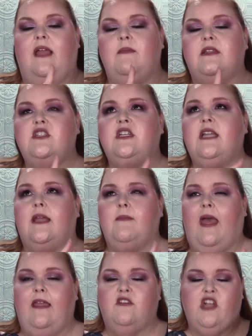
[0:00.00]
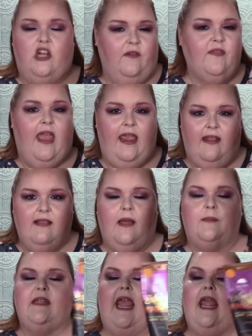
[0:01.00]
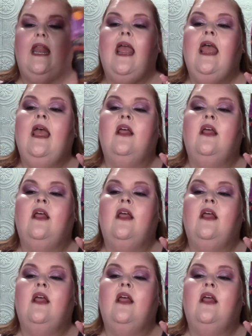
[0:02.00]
I mentioned in my Child of the 80s update.